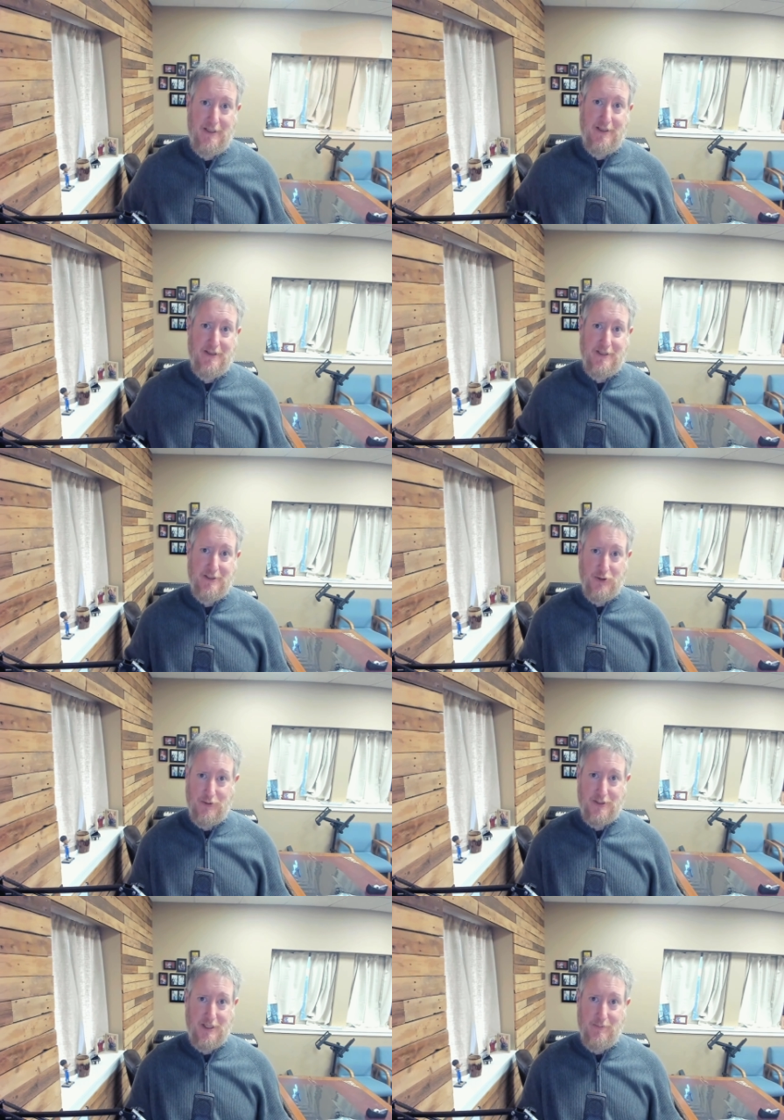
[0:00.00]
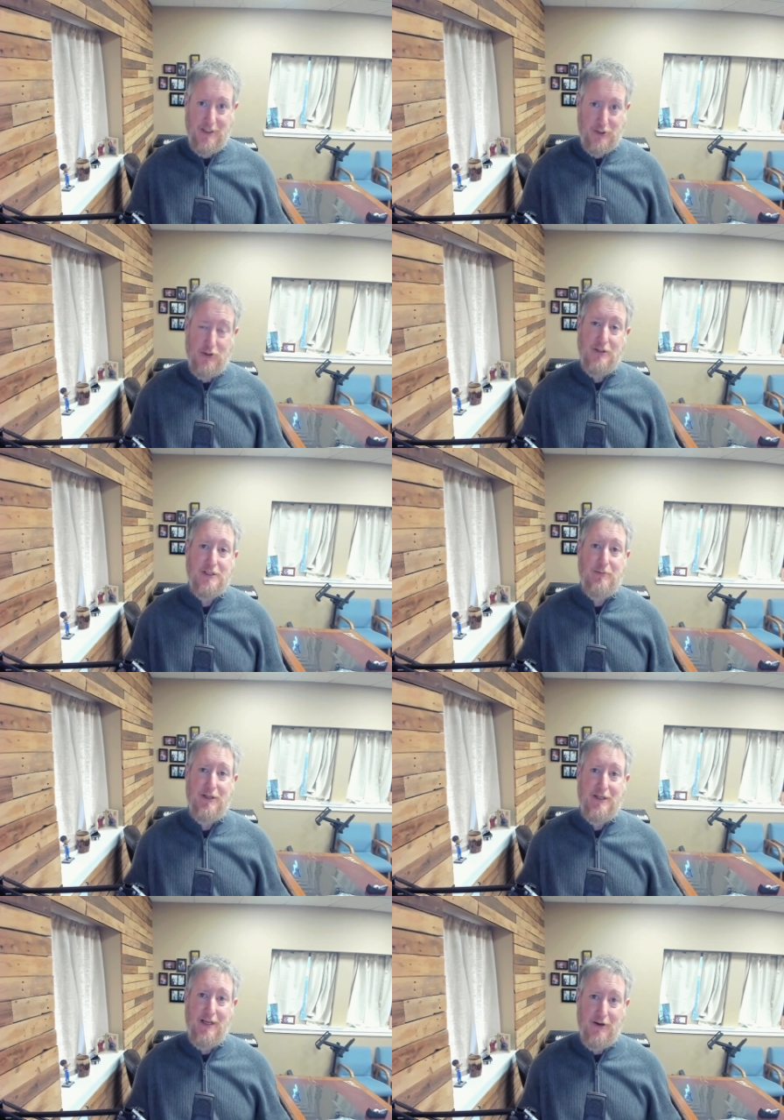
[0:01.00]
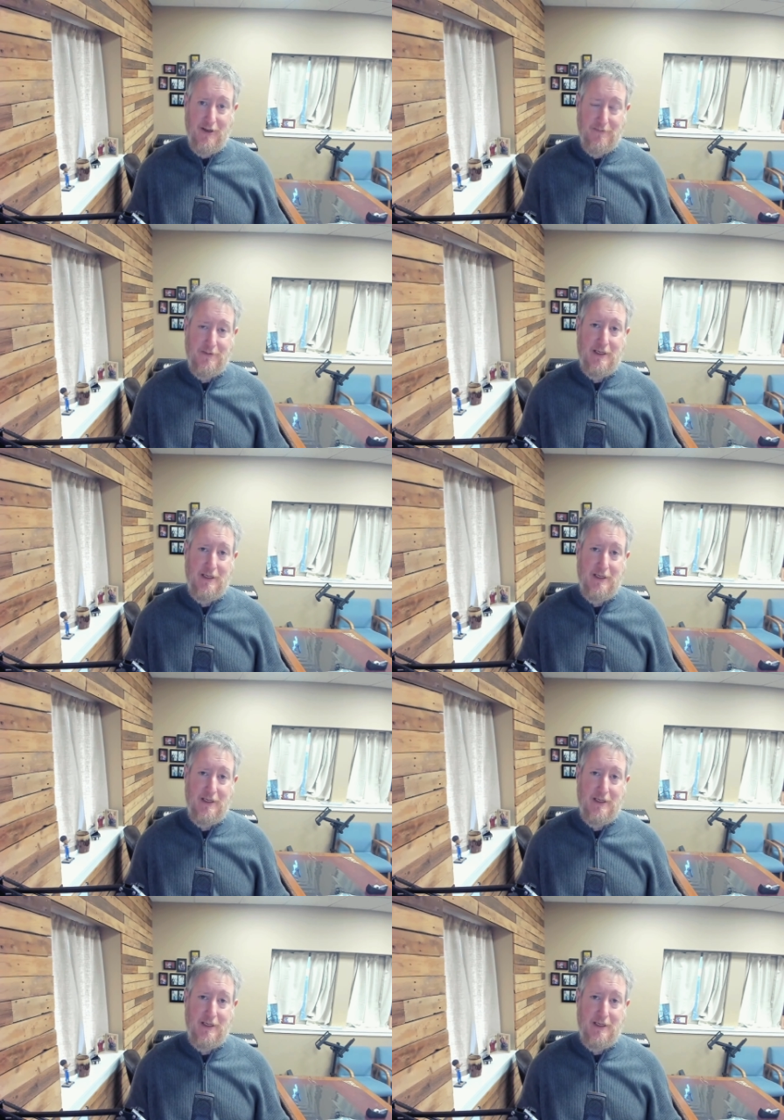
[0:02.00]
that these insurance companies couldn't split that off.